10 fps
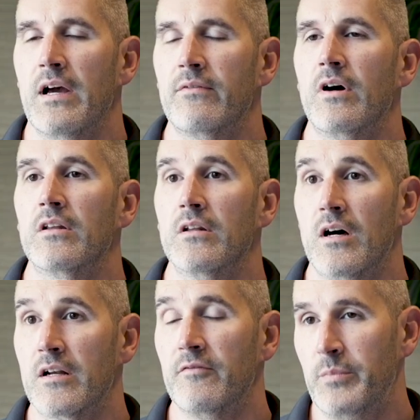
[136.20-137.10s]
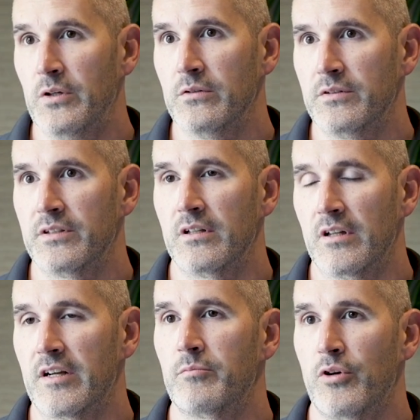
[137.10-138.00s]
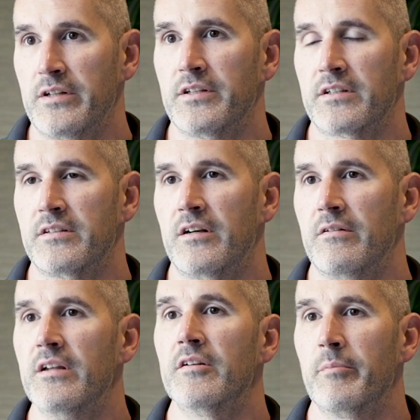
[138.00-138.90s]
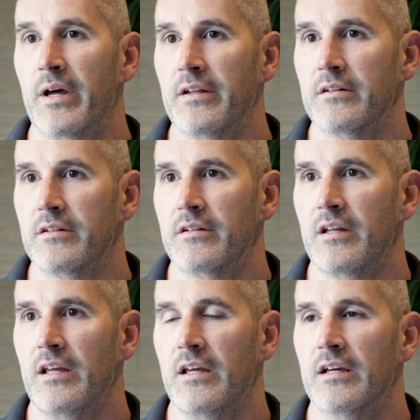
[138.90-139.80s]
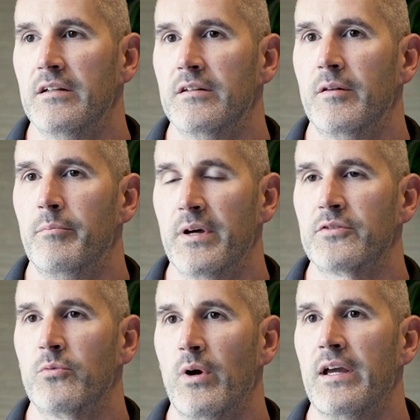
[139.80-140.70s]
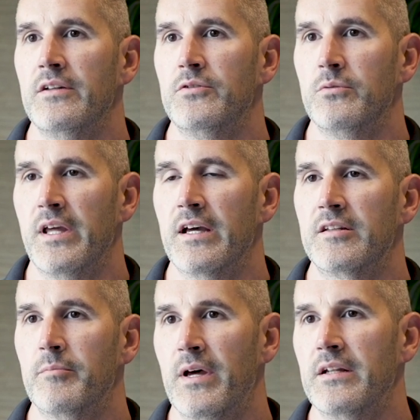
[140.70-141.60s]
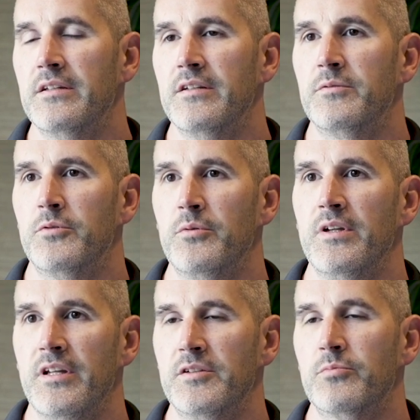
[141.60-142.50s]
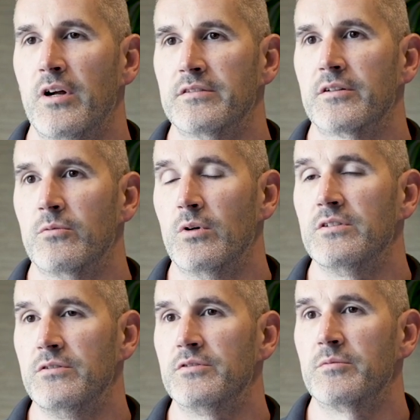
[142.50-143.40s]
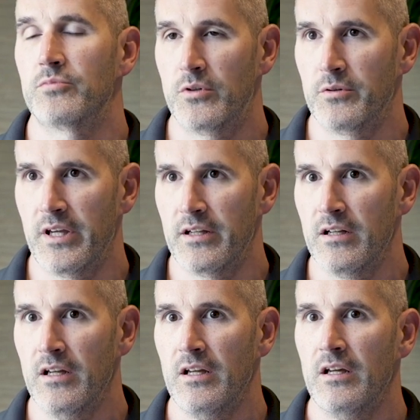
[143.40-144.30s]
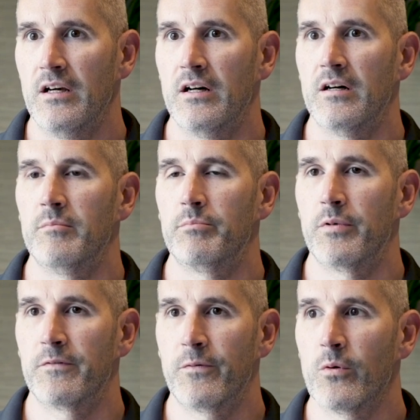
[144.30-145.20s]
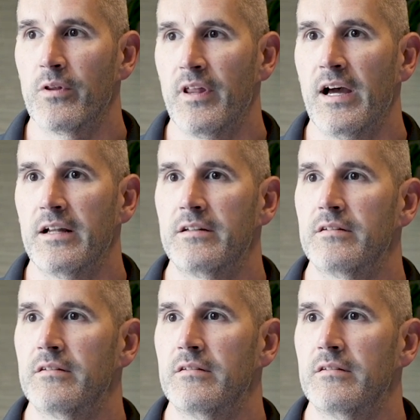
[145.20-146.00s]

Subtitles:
have a lot of builds and a lot of projects that are interdependent, and the best way to get dependencies between each project was using ProGet. Before that,